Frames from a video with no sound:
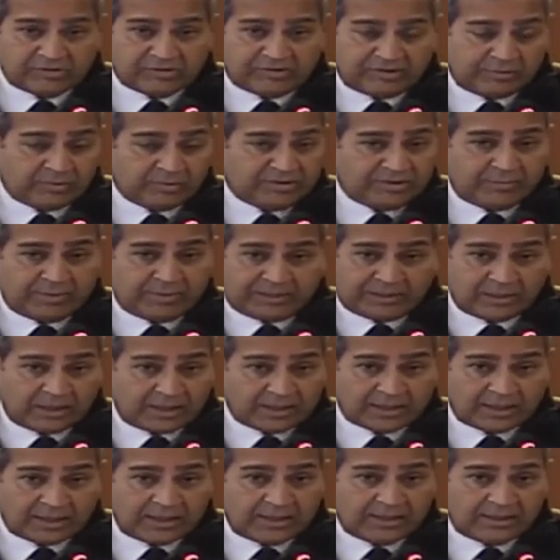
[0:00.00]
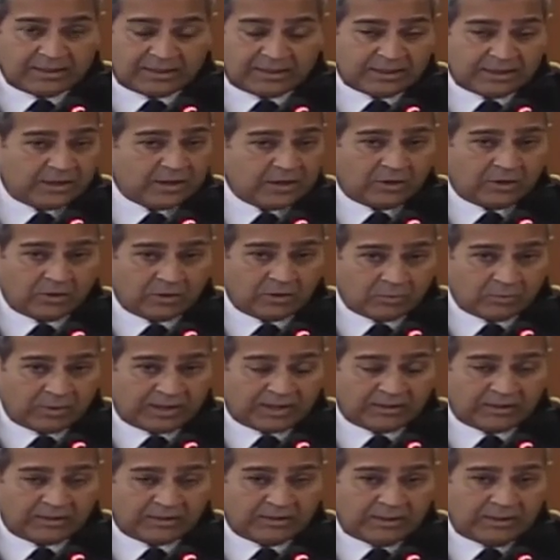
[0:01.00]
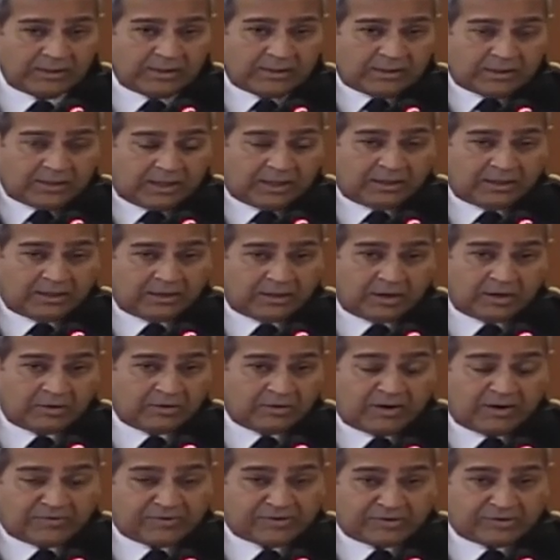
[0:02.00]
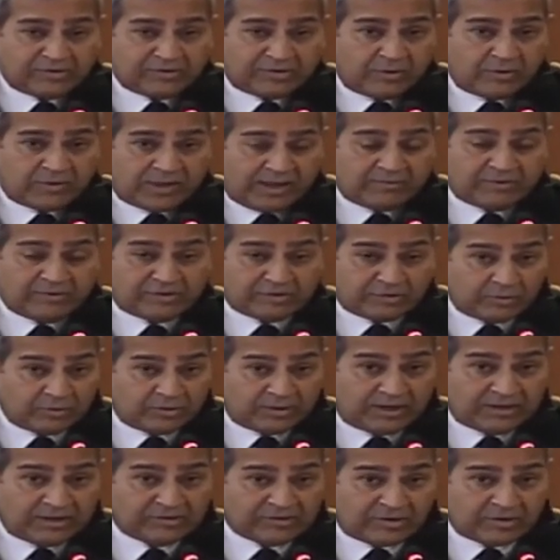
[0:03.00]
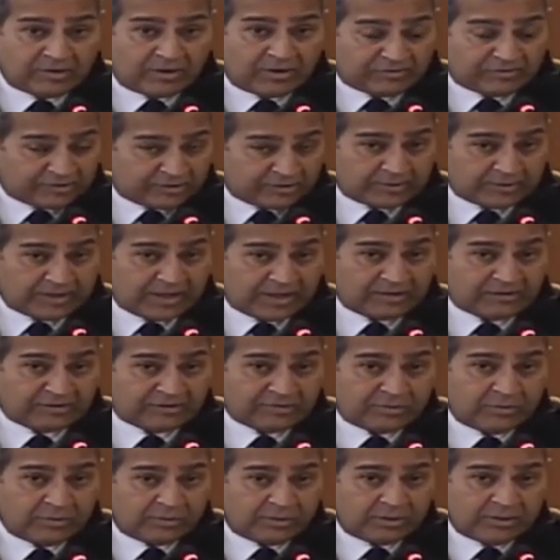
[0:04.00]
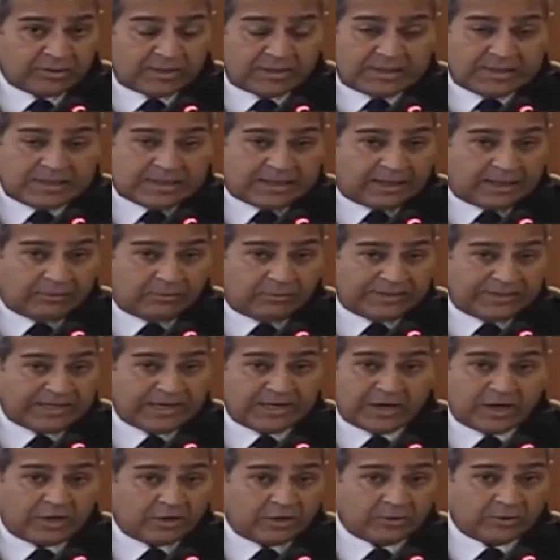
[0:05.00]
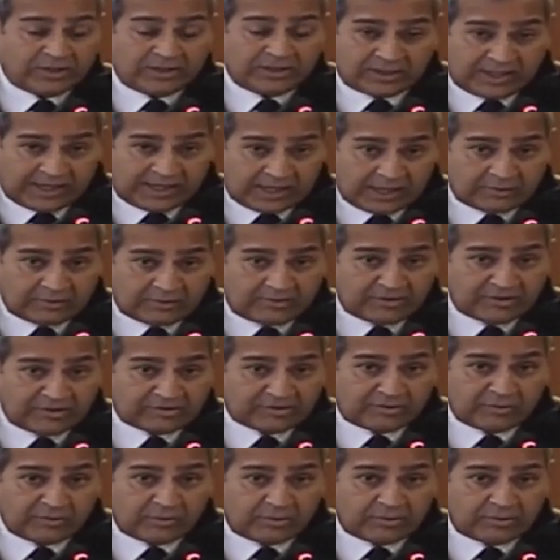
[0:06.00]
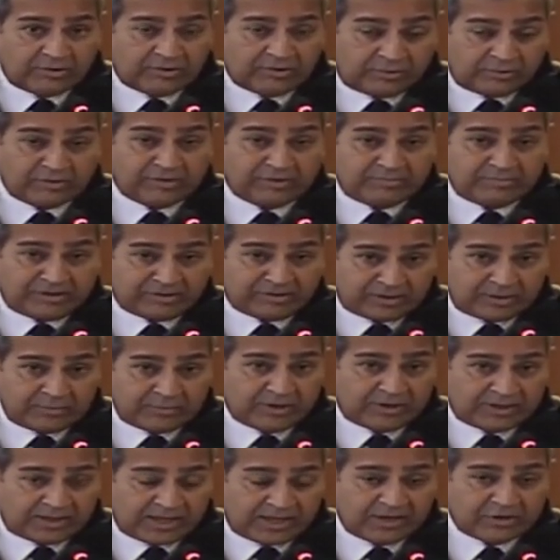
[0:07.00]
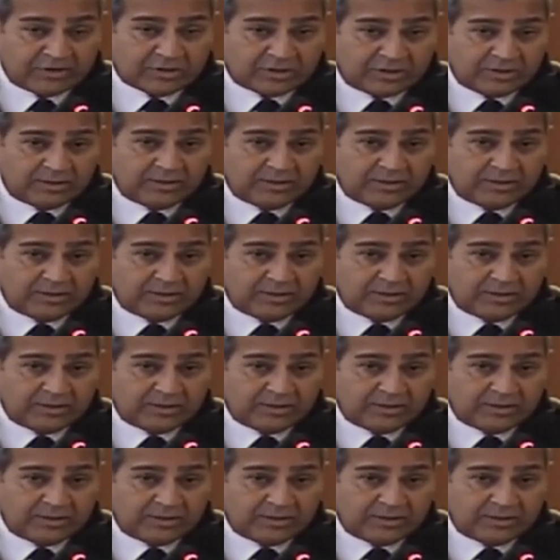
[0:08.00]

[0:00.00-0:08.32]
It was a bit clunky. It did not go well. Our officers don't have a school liaison officer in that school. We did not know the layout of the school. There was miscommunication.